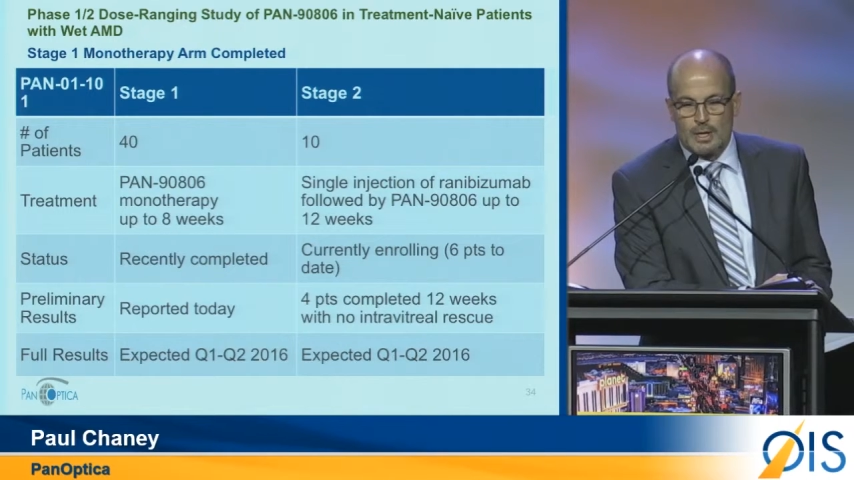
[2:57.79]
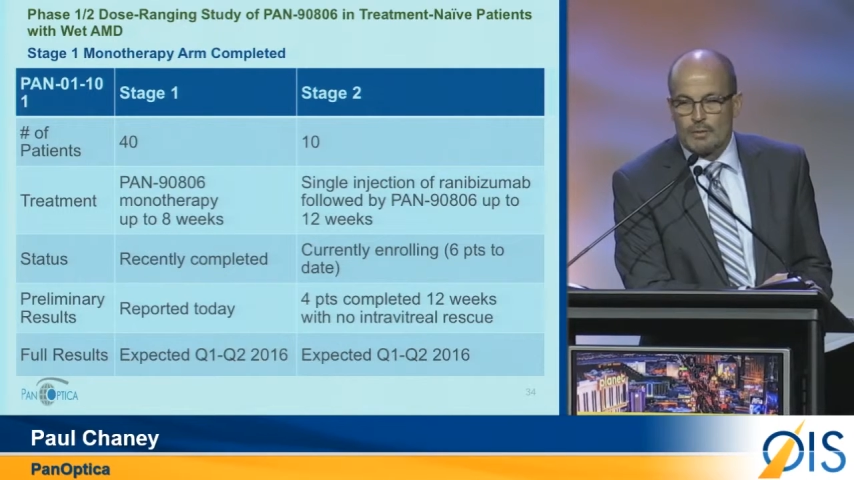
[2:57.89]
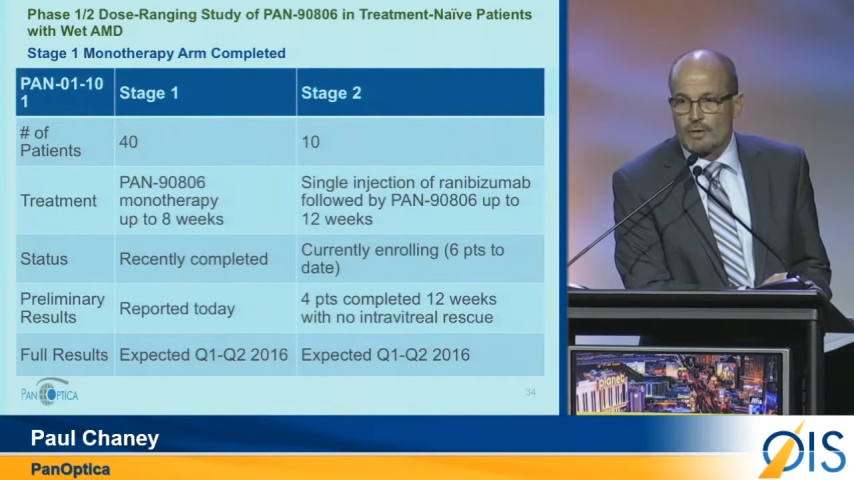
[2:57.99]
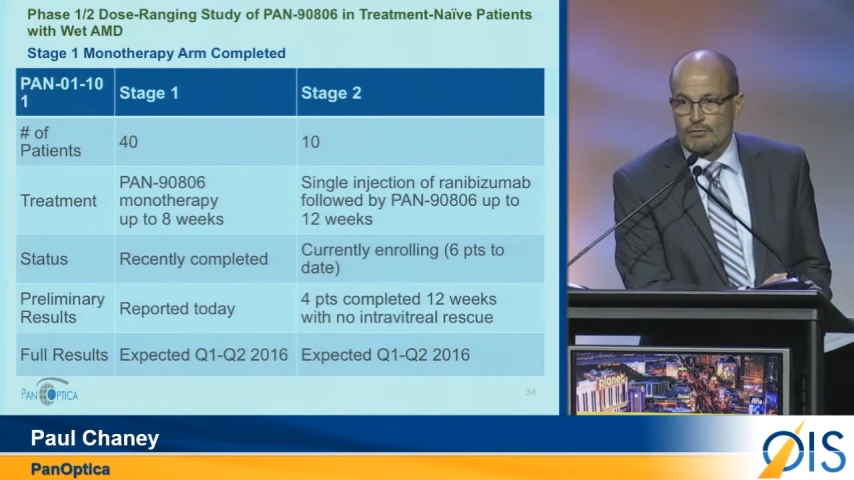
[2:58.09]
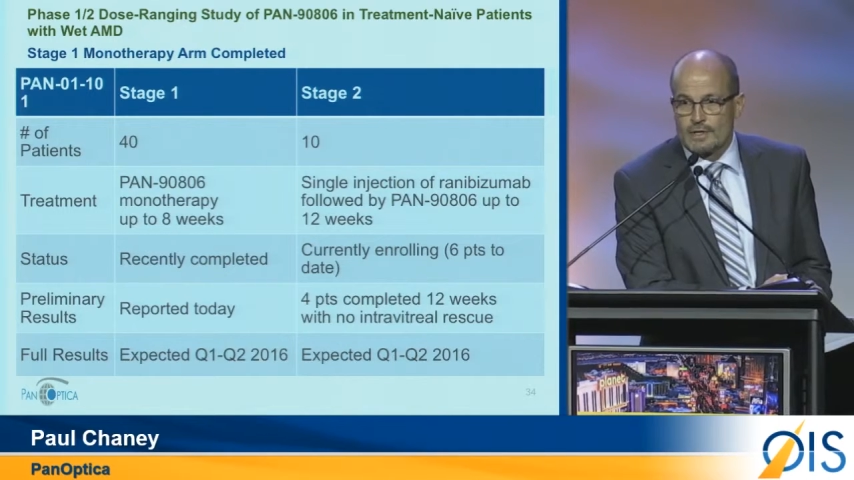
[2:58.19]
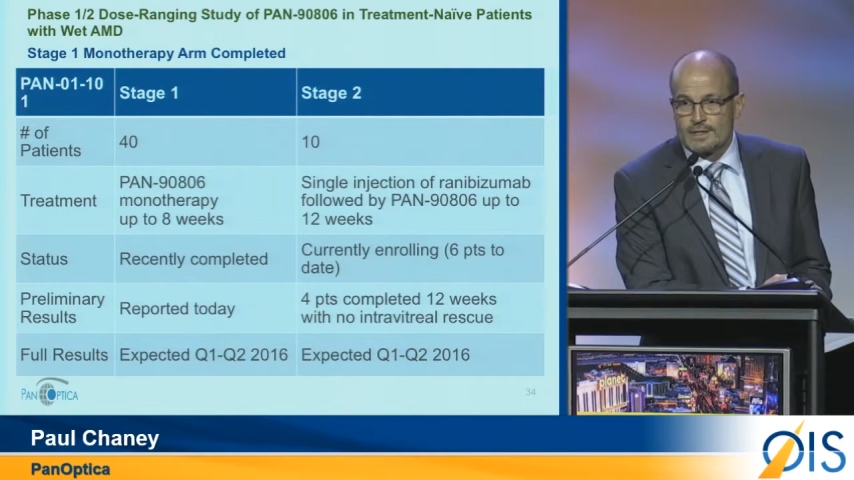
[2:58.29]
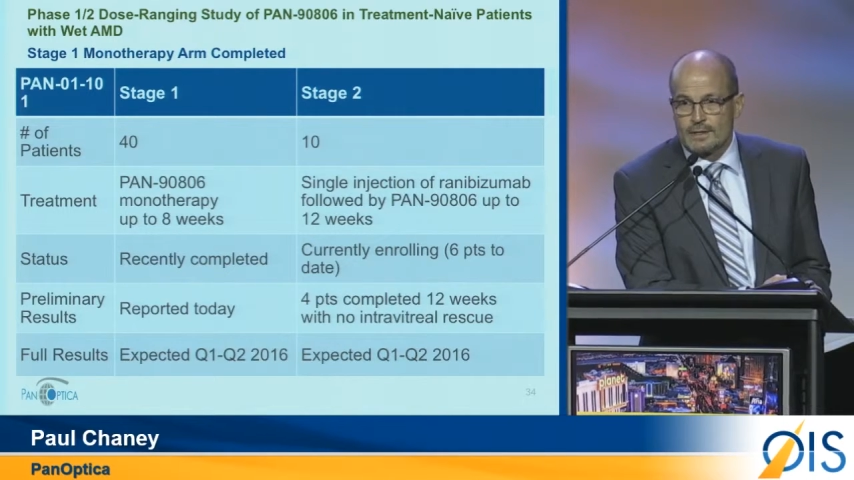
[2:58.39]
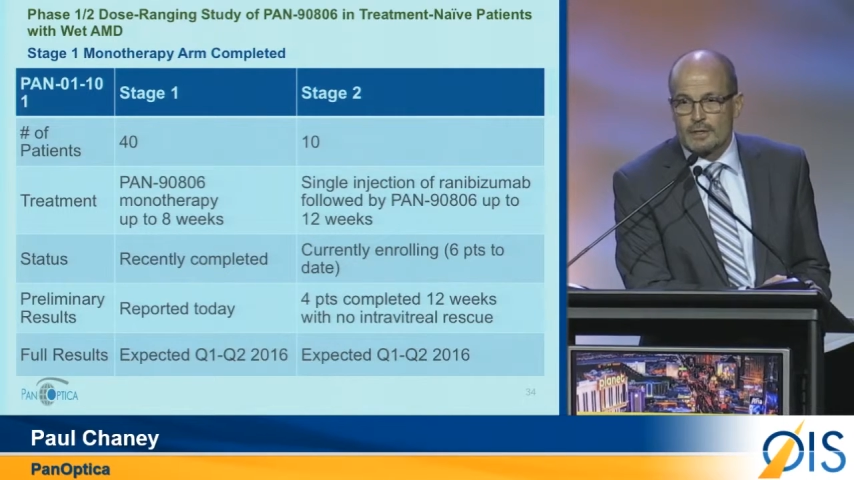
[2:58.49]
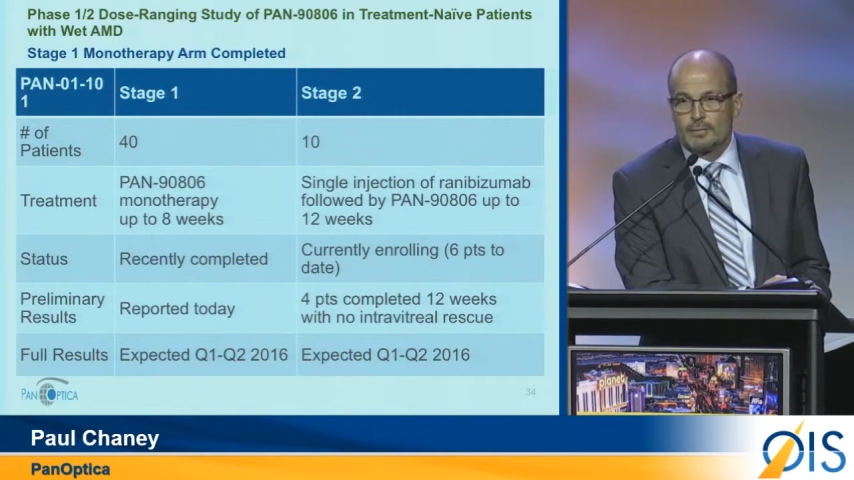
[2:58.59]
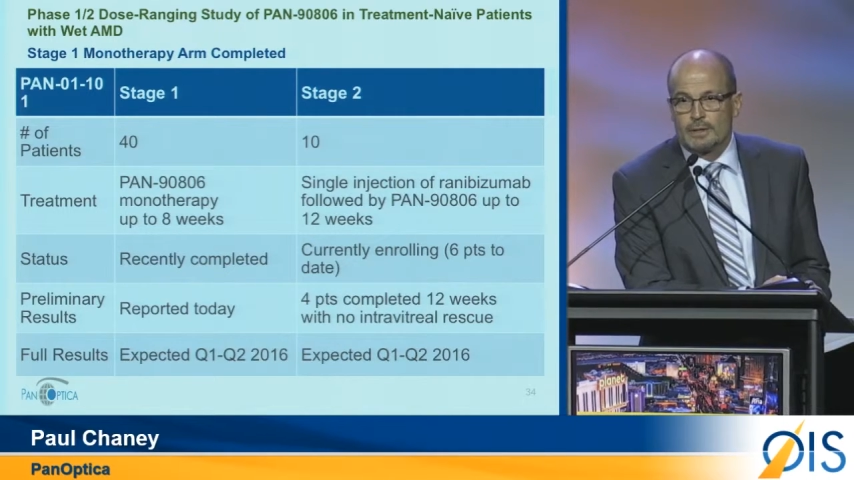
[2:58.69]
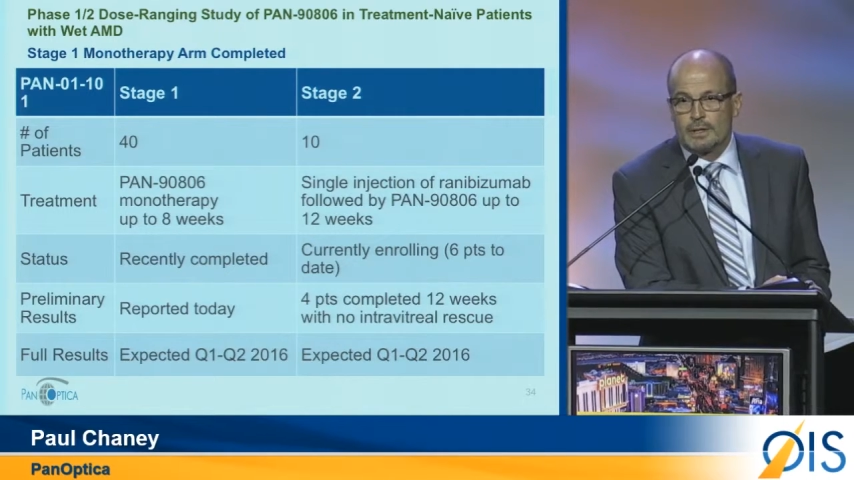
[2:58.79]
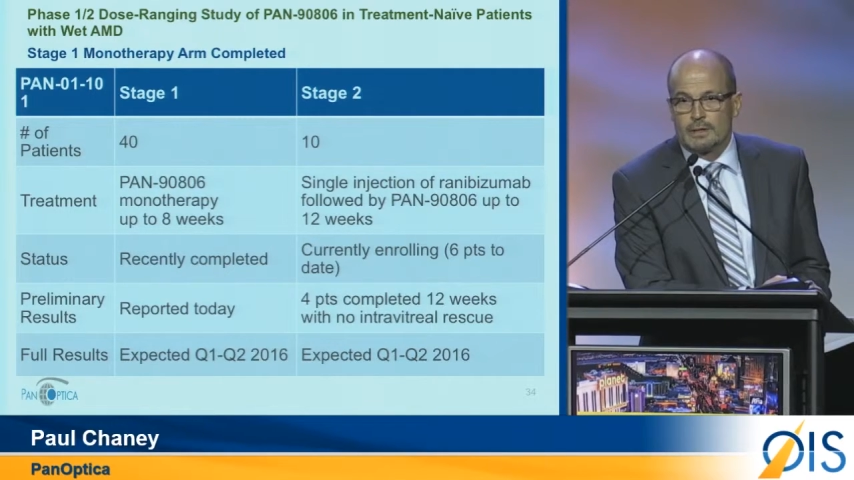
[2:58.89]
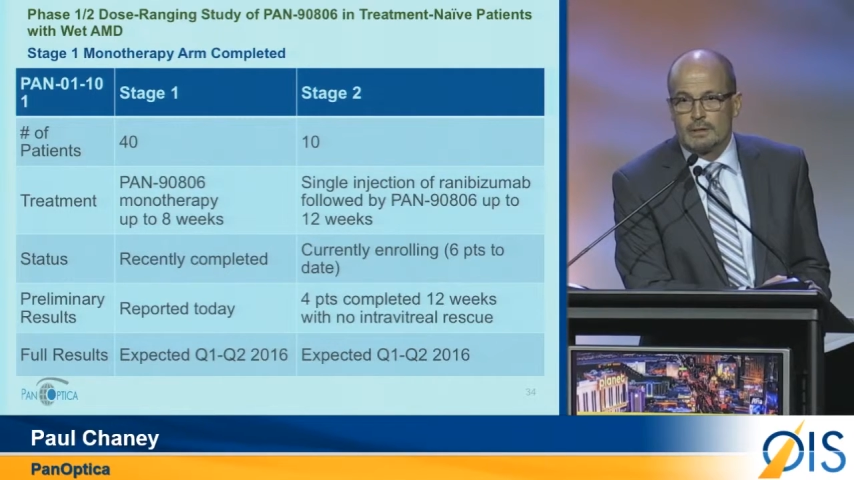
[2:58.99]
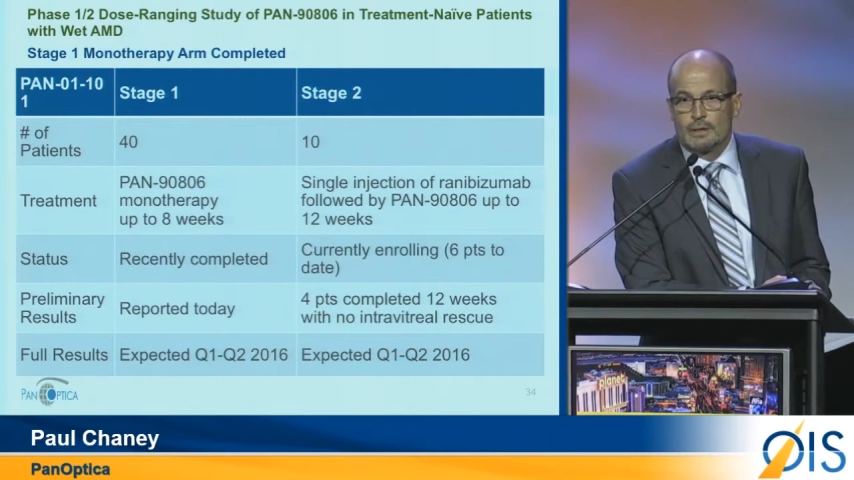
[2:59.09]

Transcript: We have recently completed